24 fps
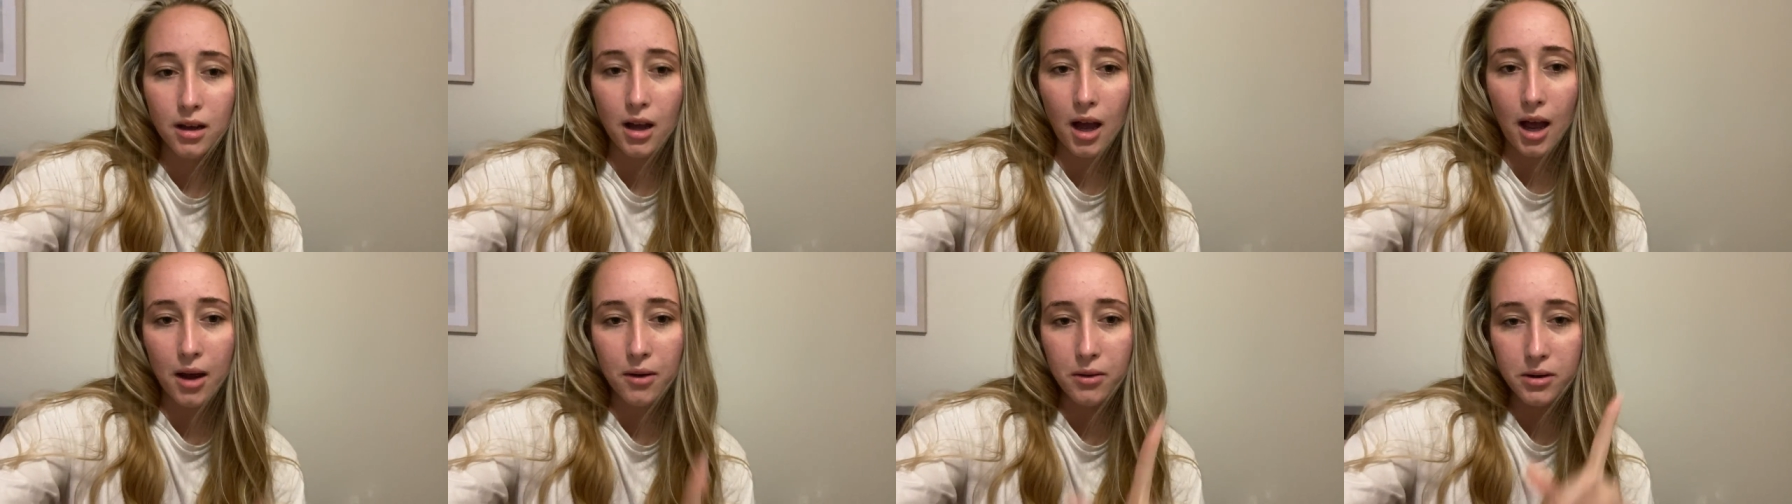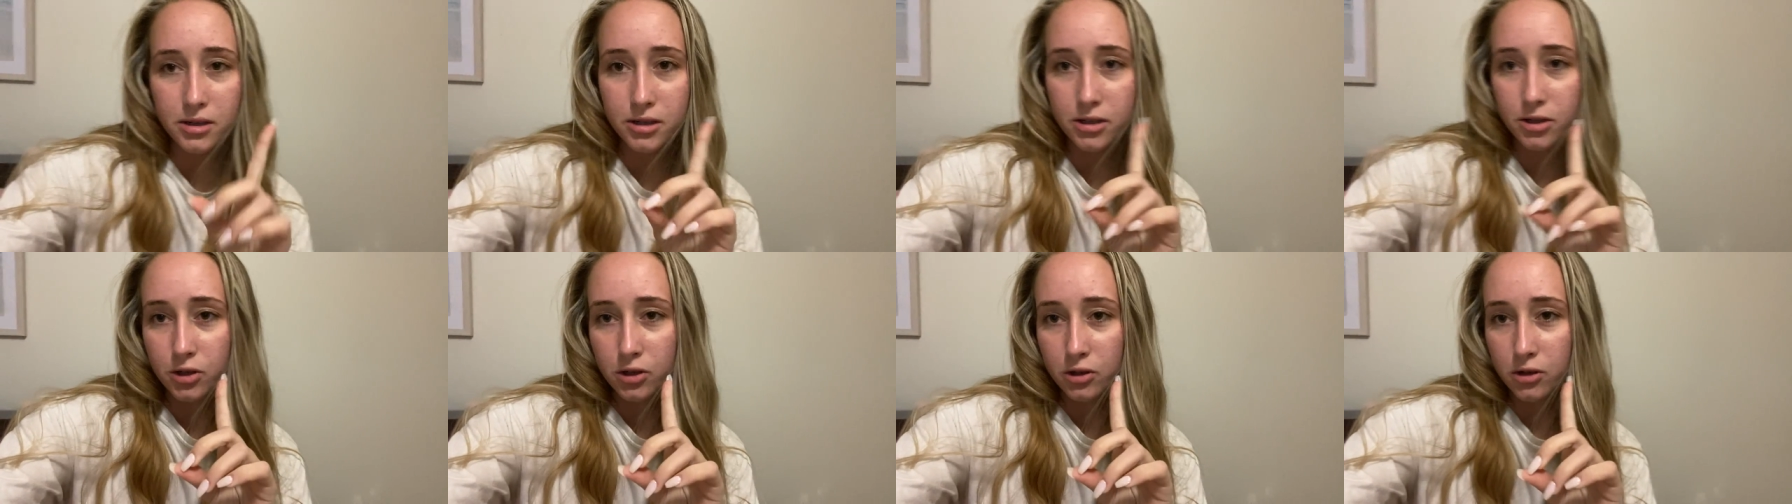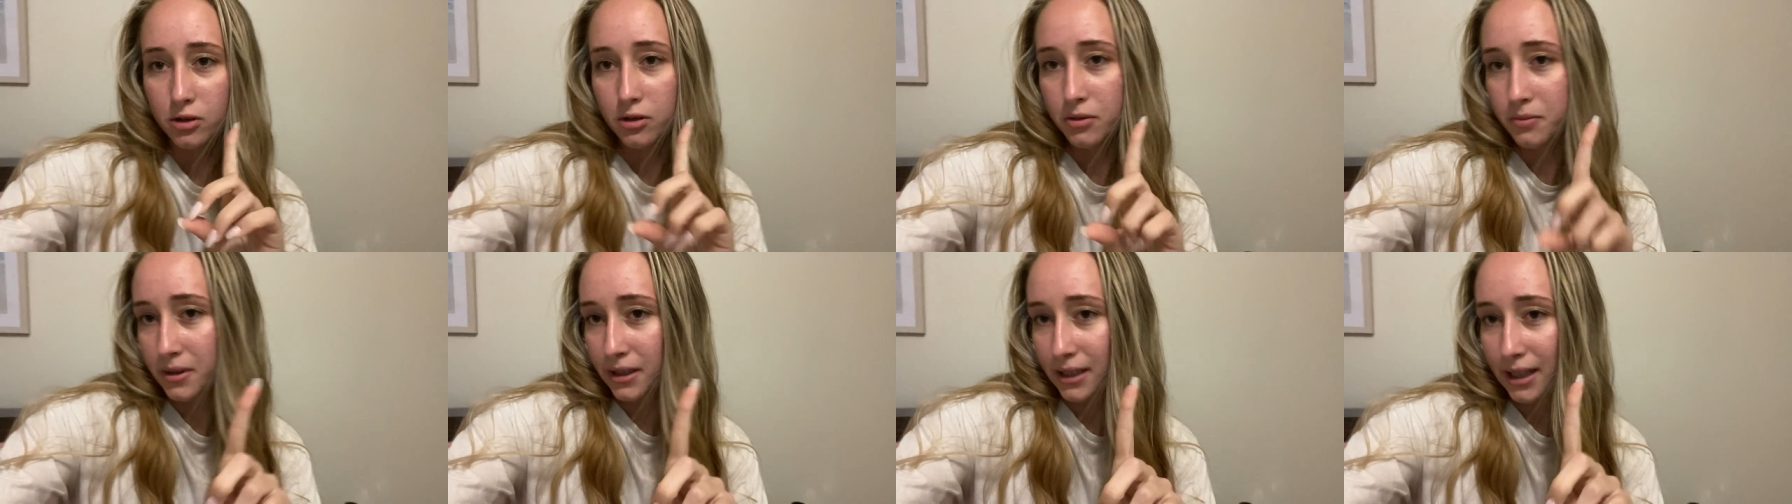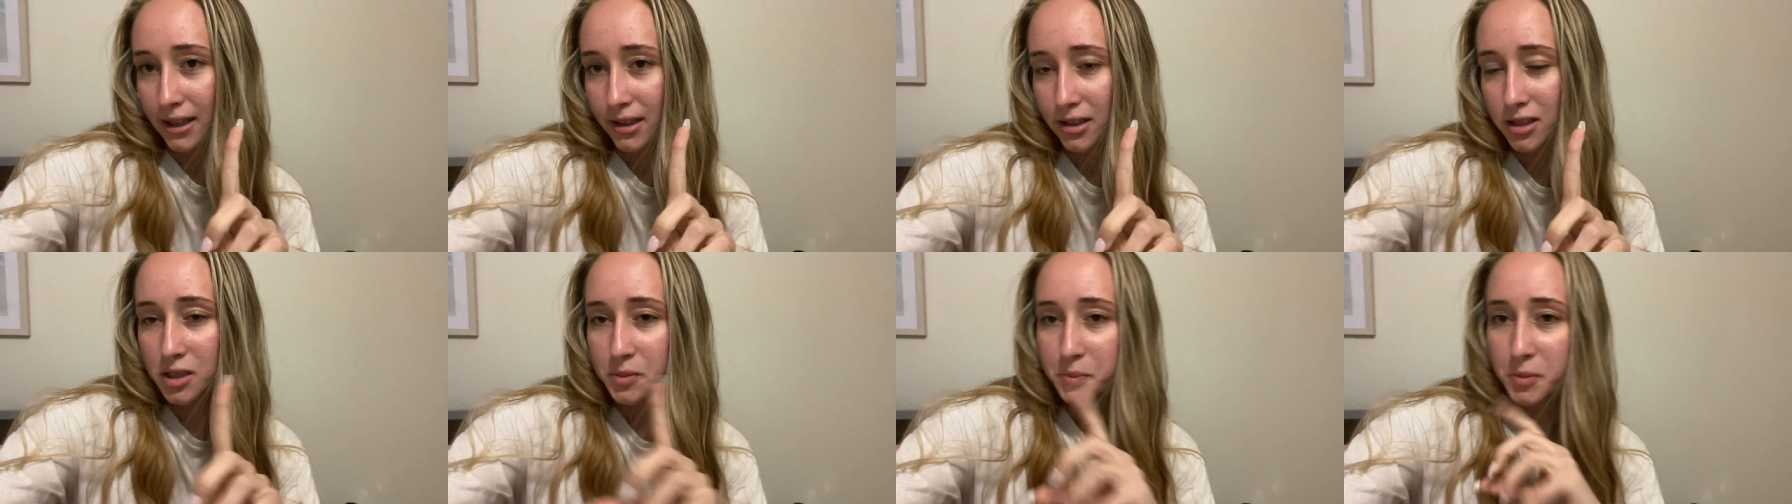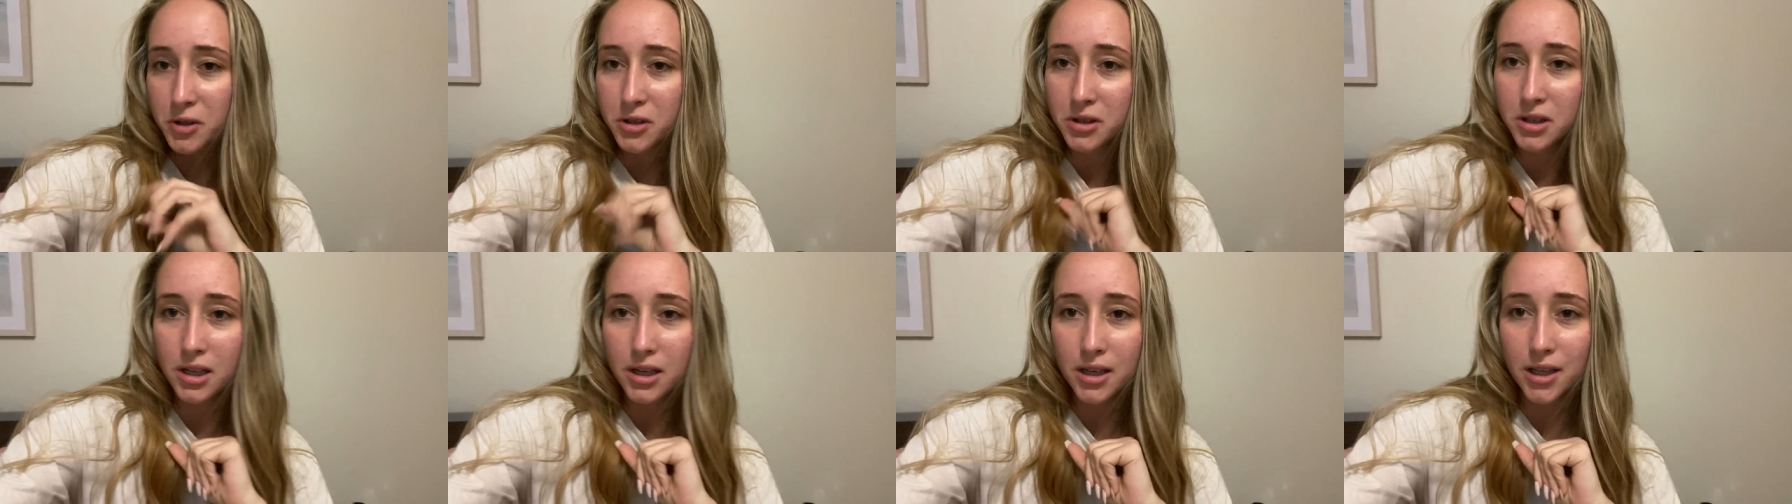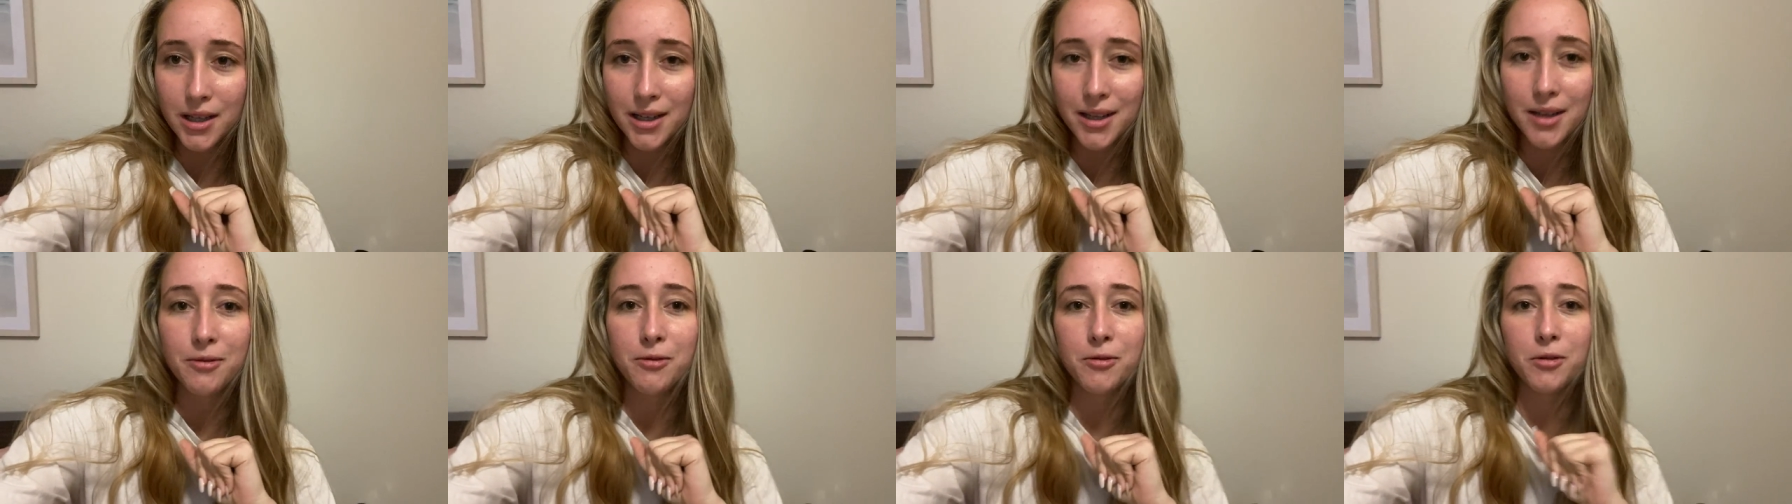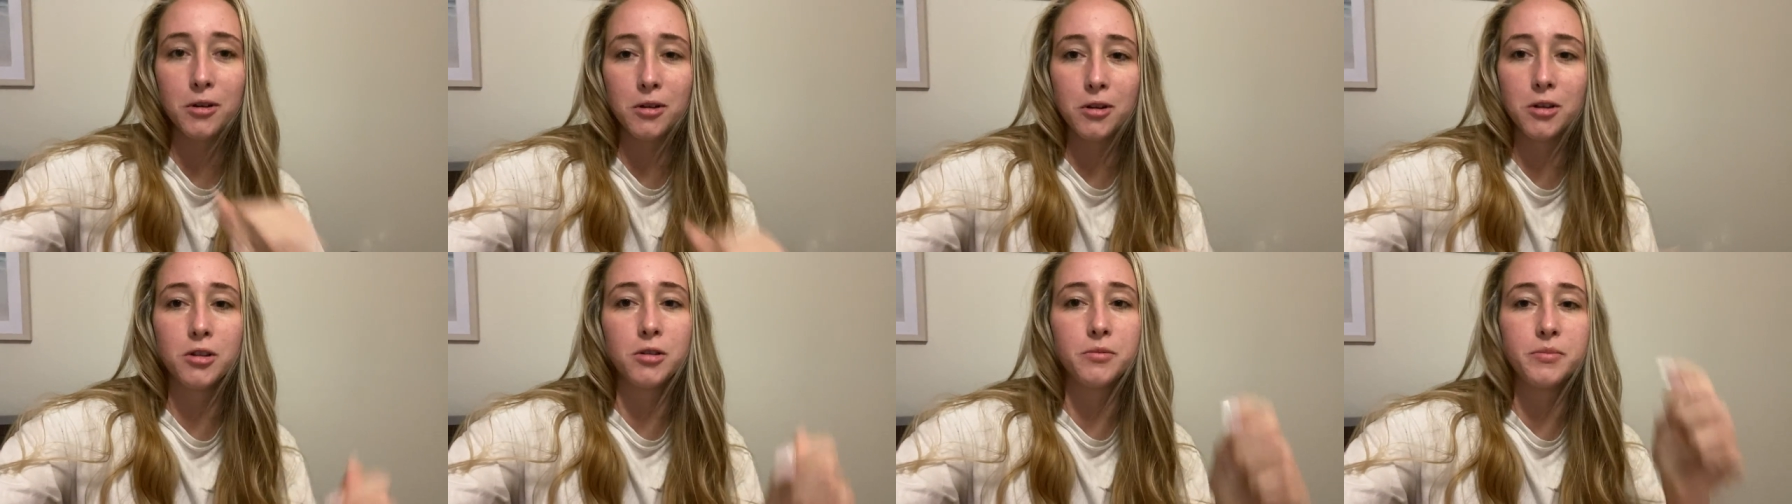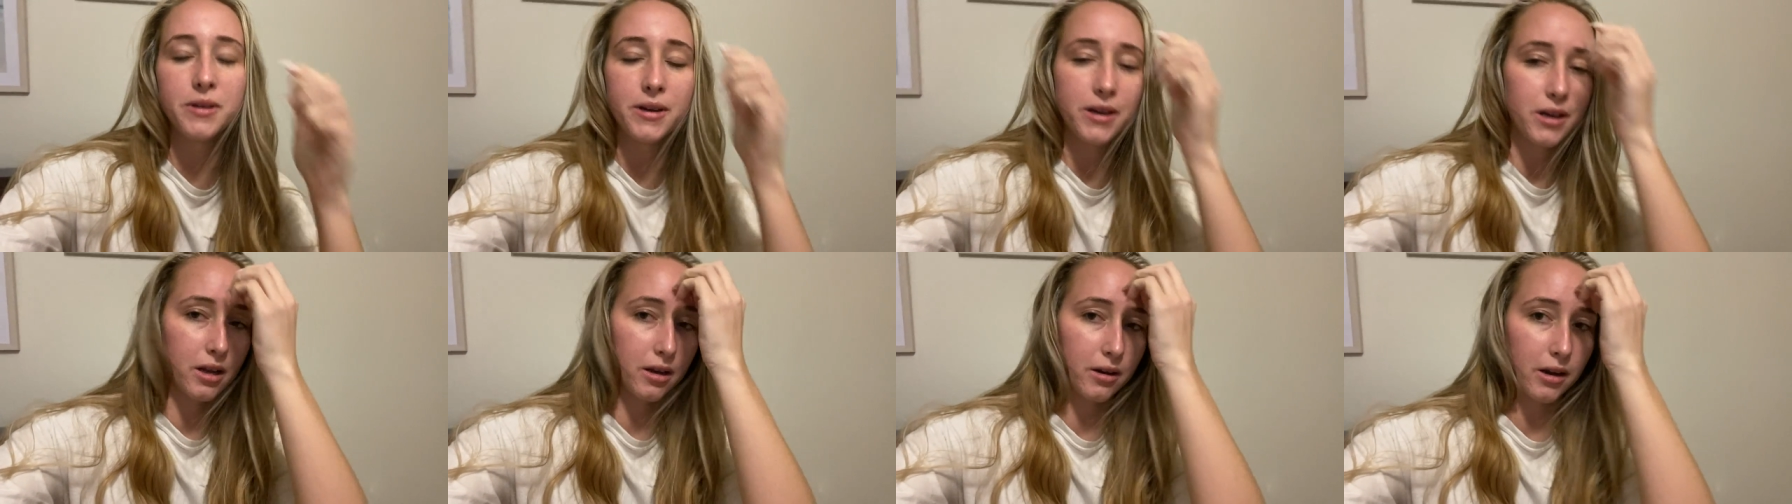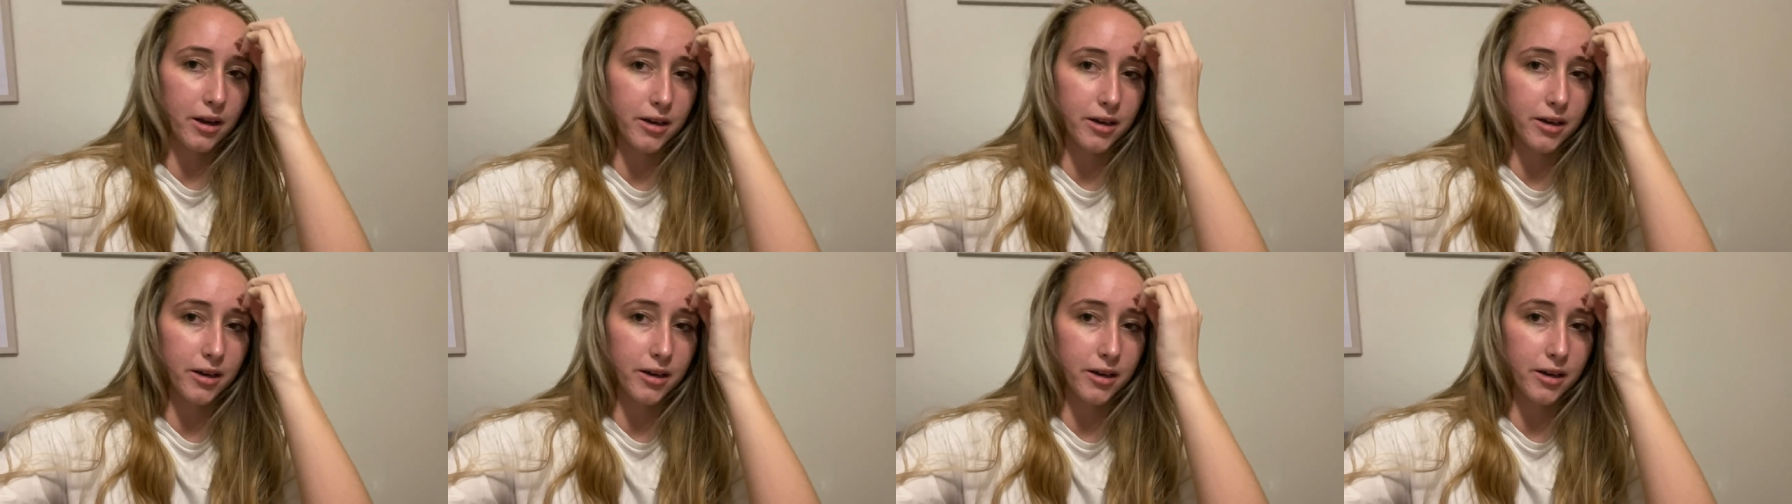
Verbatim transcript: went to Michaela's birthday for a little bit.